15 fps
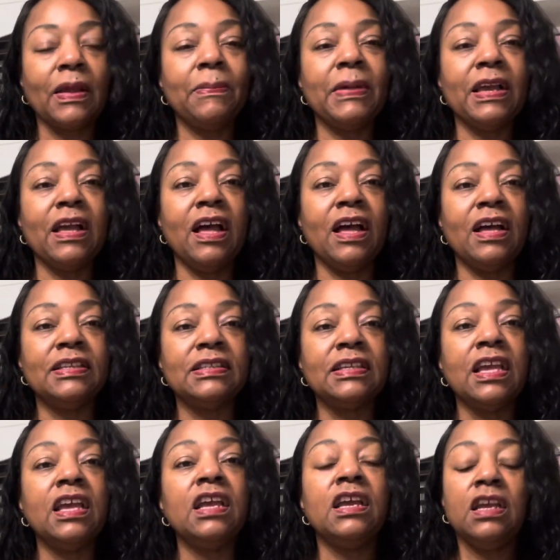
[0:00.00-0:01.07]
because
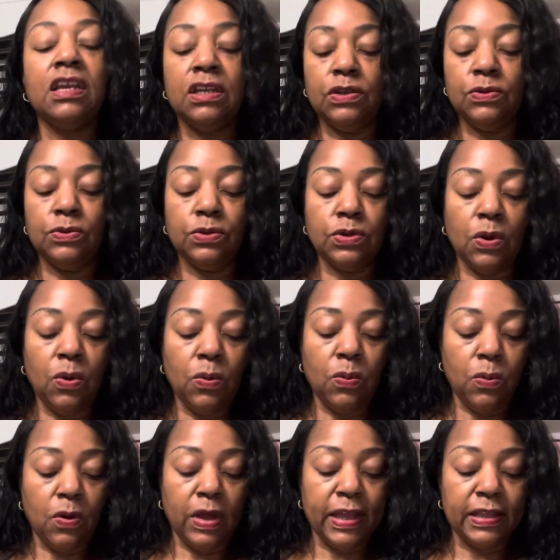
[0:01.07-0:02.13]
you don't
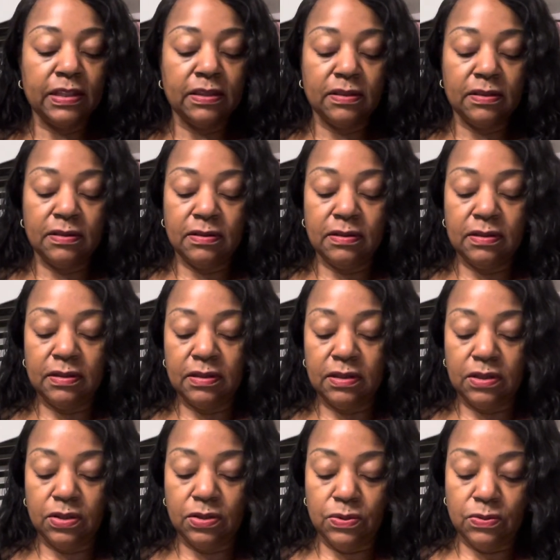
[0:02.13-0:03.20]
want
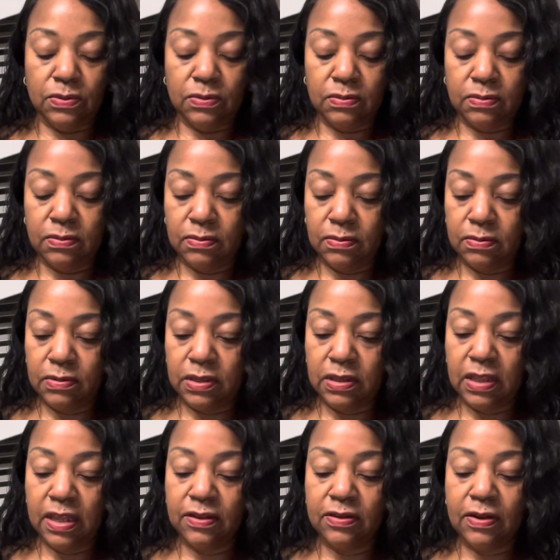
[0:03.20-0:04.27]
to, did
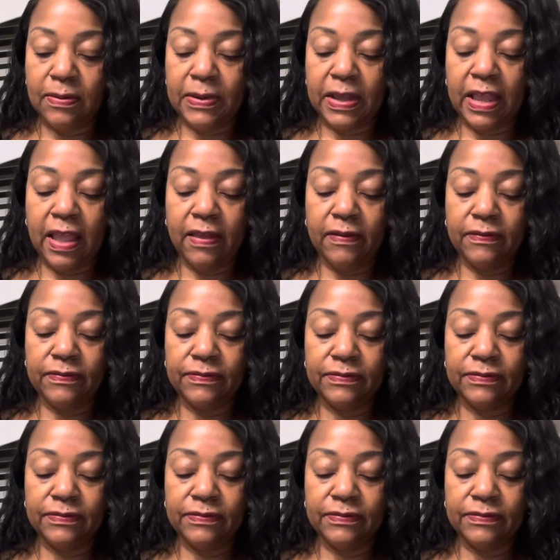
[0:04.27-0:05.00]
that drop back out?